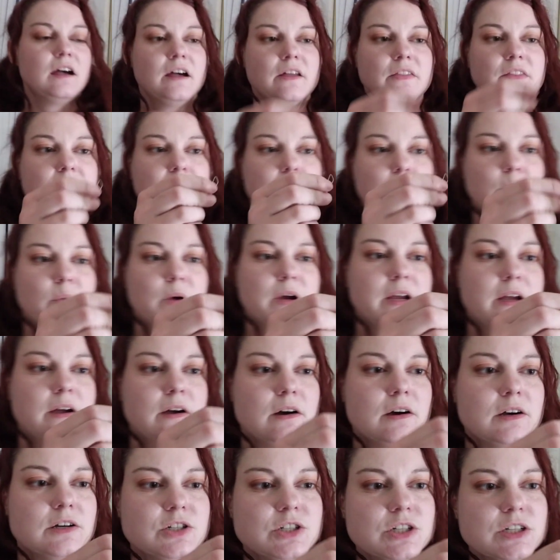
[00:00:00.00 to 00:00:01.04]
And then we
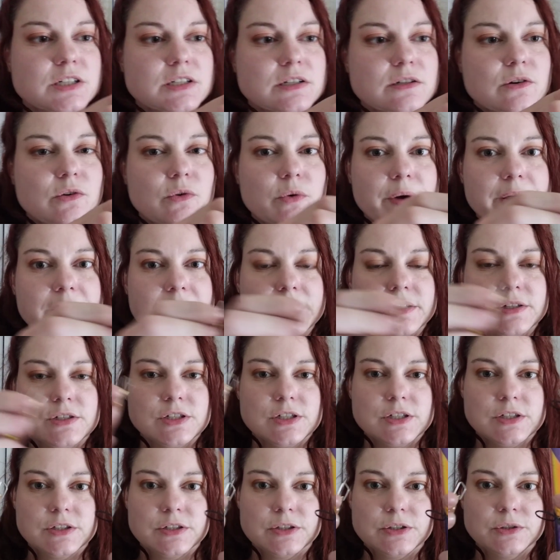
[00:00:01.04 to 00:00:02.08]
are just going
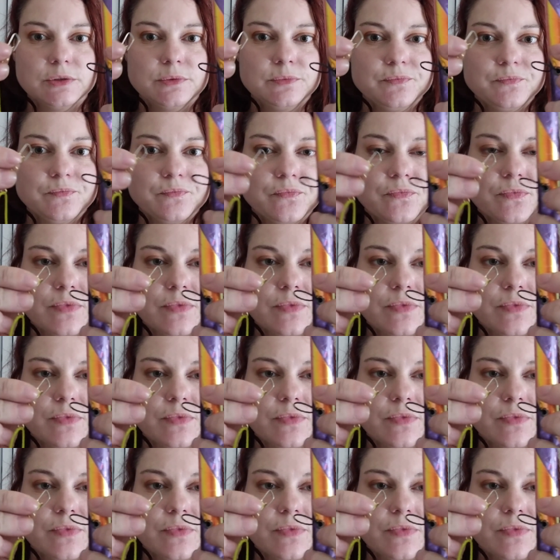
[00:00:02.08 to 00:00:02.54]
to